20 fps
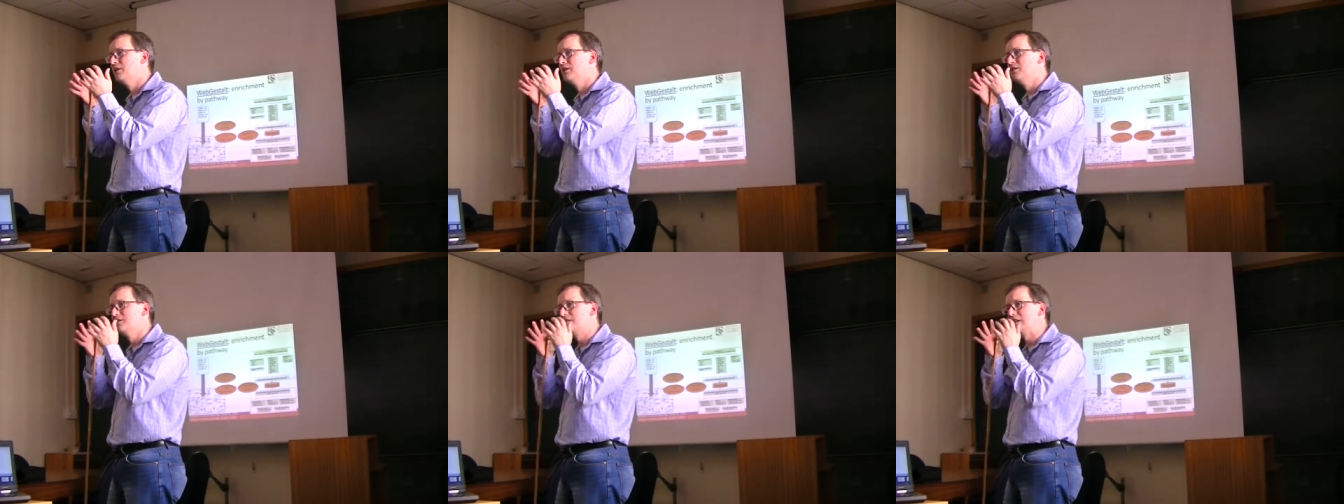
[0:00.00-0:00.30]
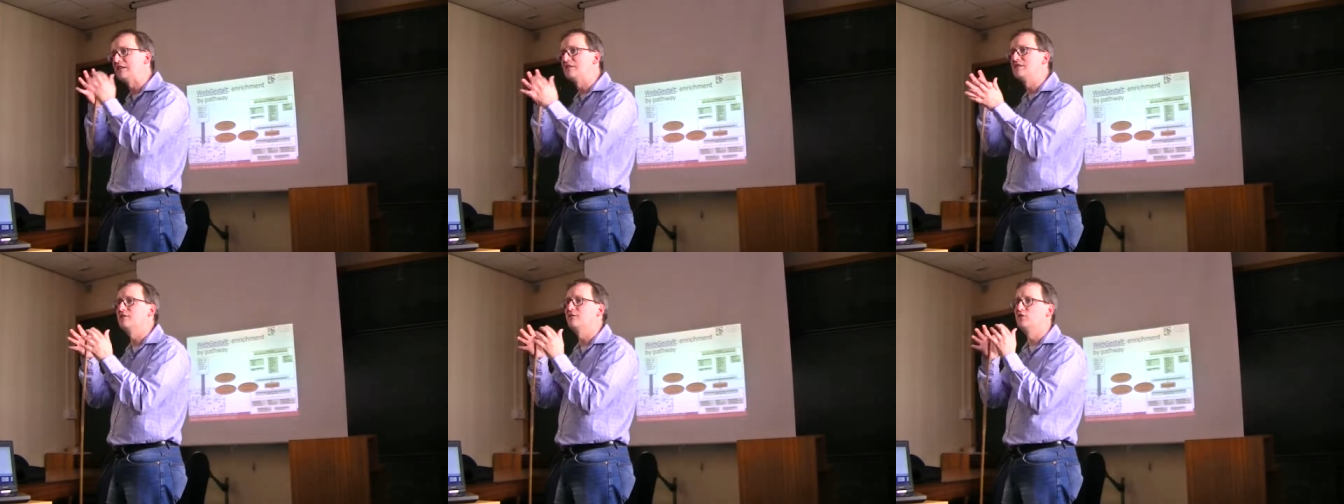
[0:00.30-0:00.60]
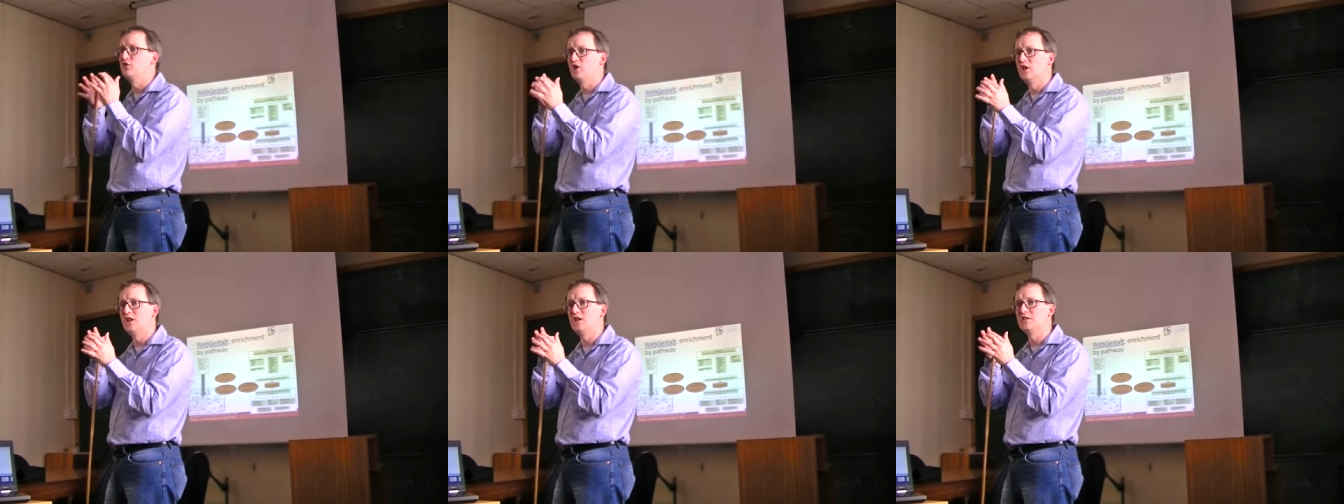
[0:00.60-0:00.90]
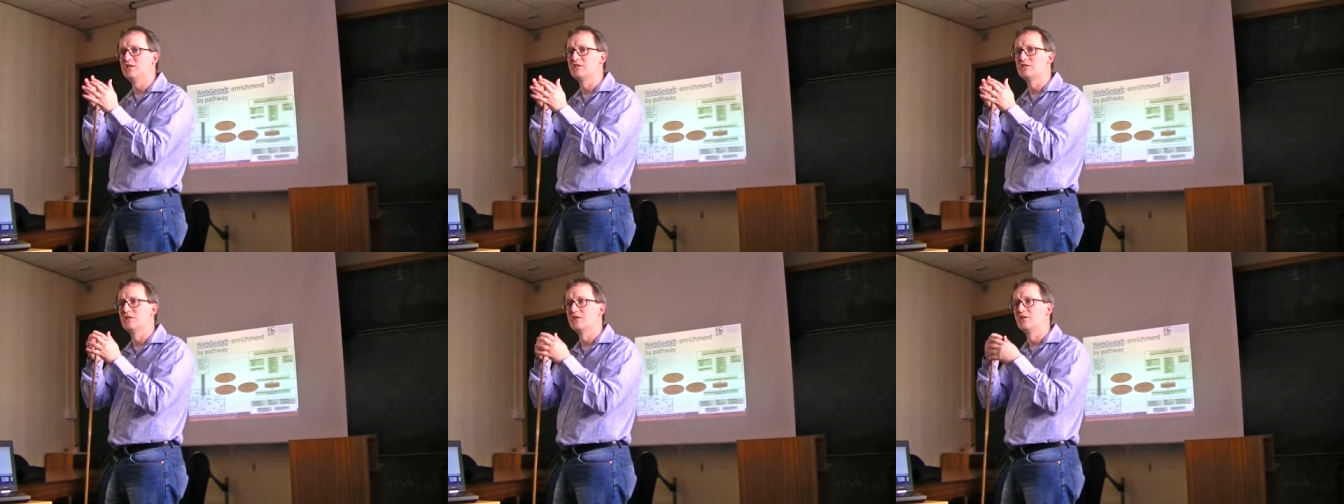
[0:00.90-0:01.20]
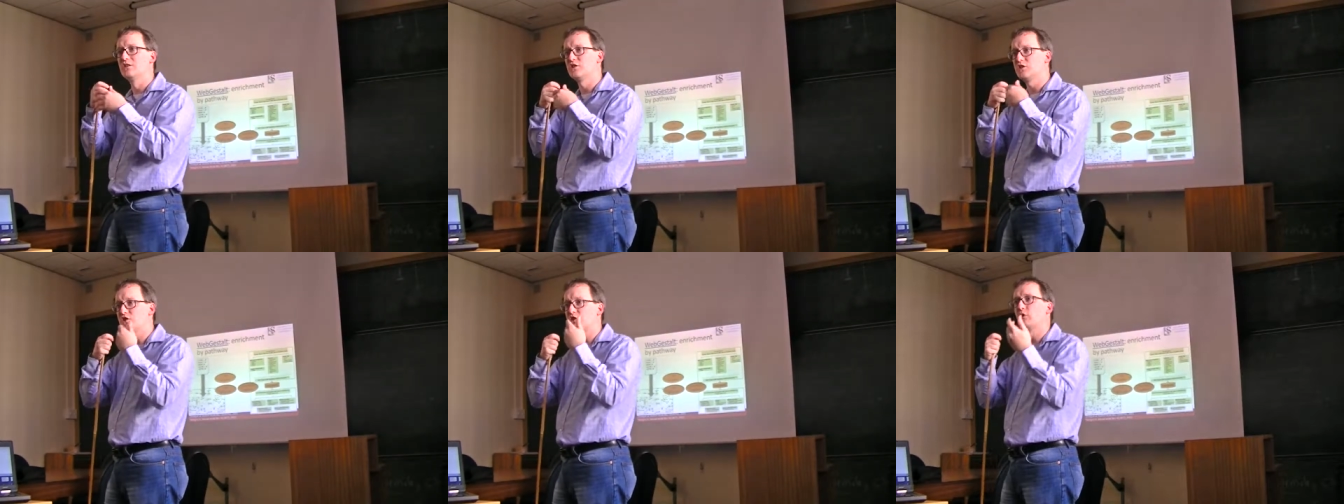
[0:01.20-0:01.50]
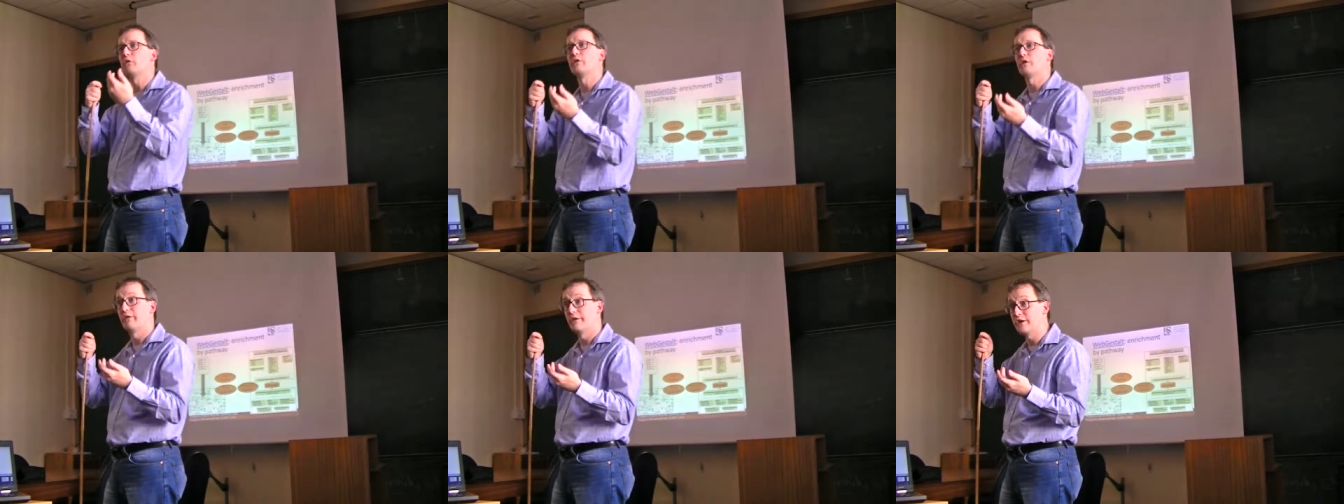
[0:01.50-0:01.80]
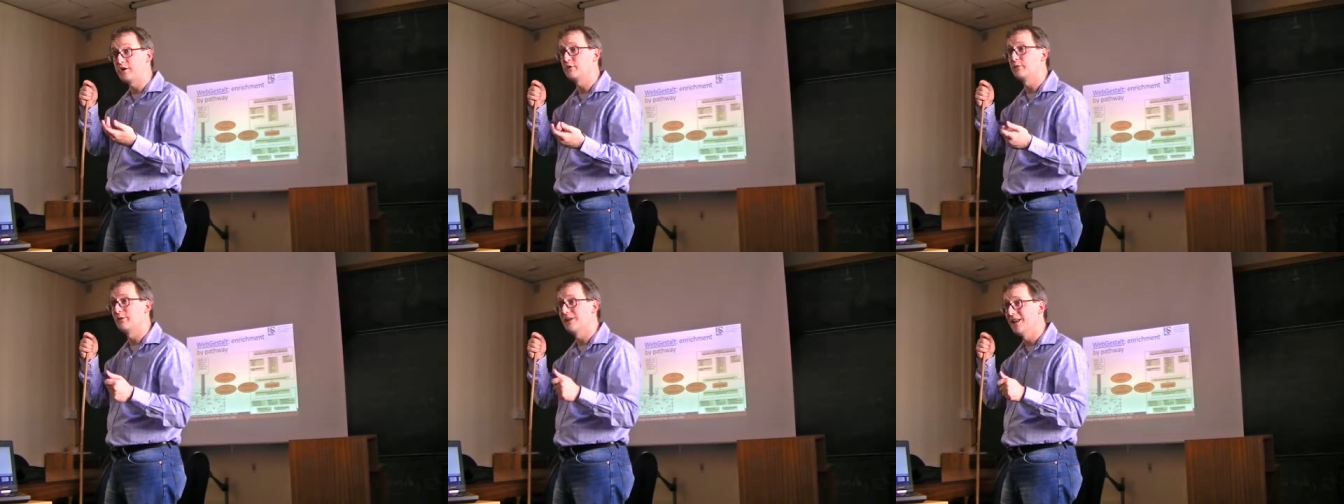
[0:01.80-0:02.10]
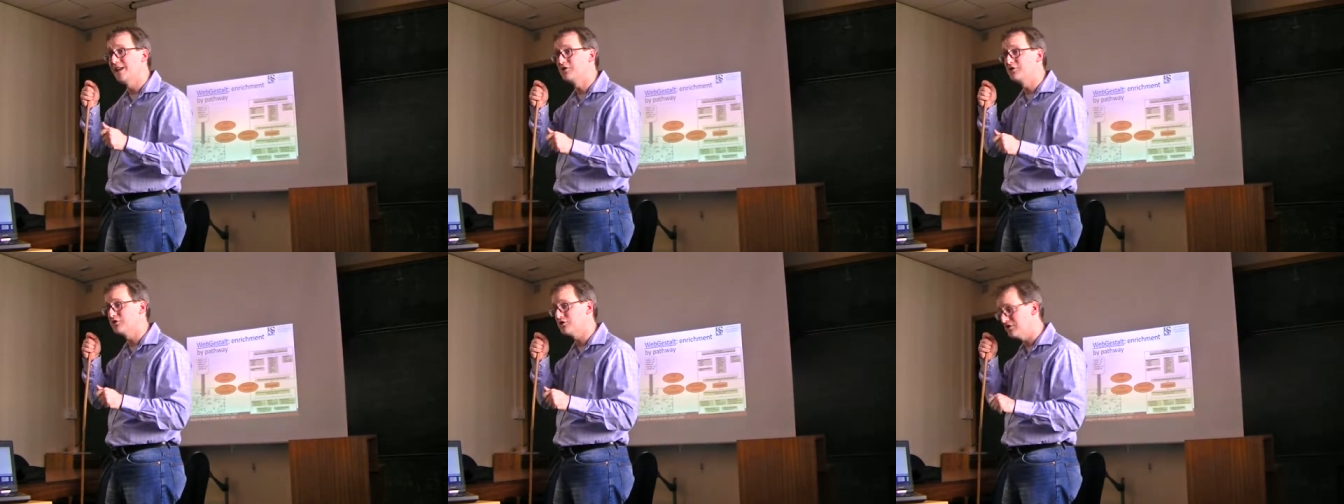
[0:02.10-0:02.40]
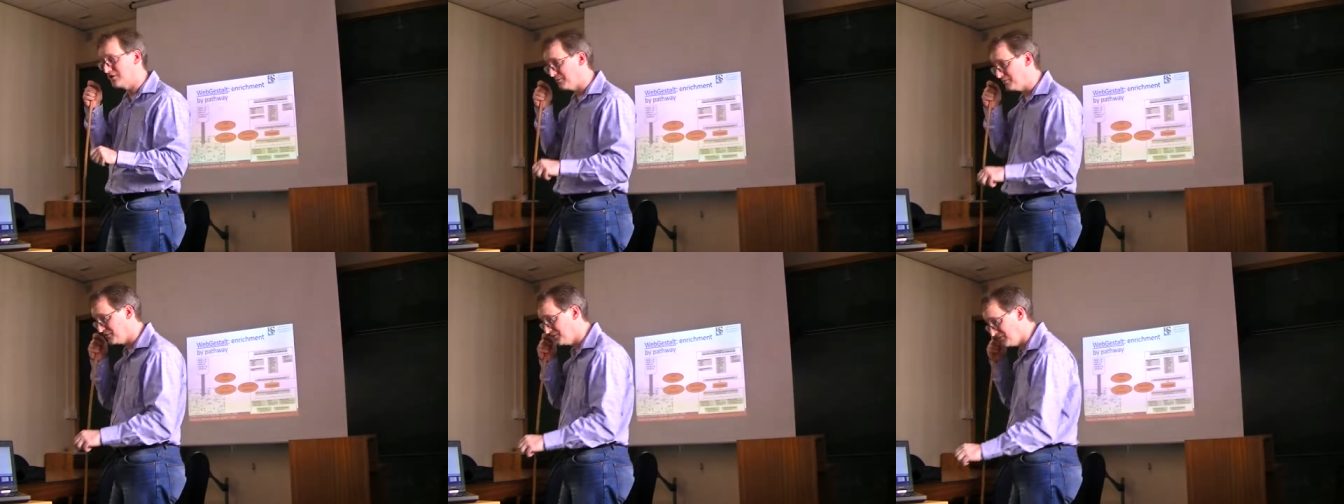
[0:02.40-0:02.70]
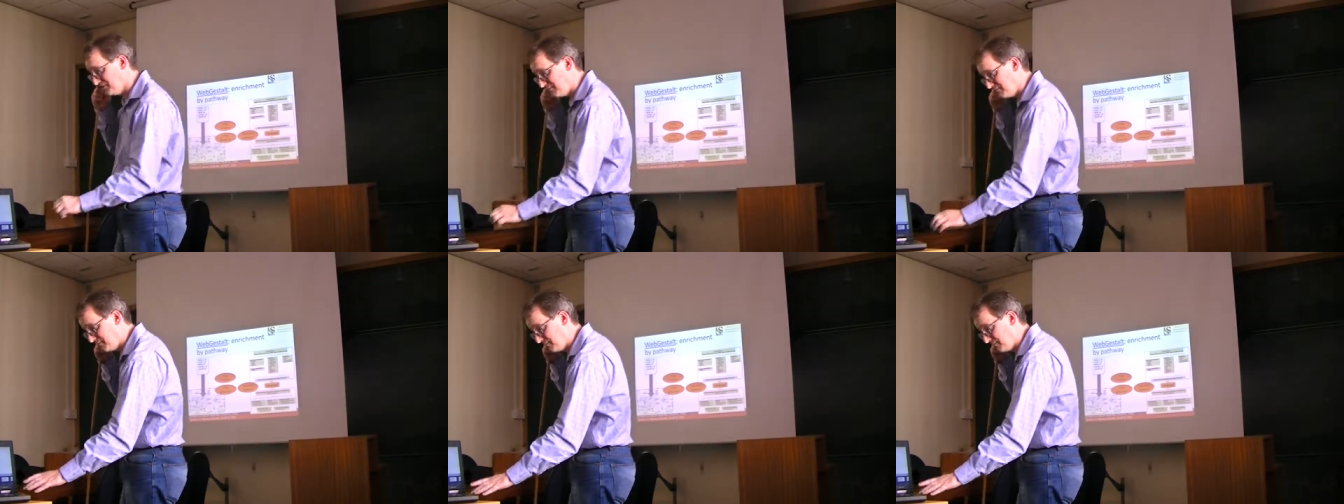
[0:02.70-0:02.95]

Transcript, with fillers: sets of genes to show their interrelationships.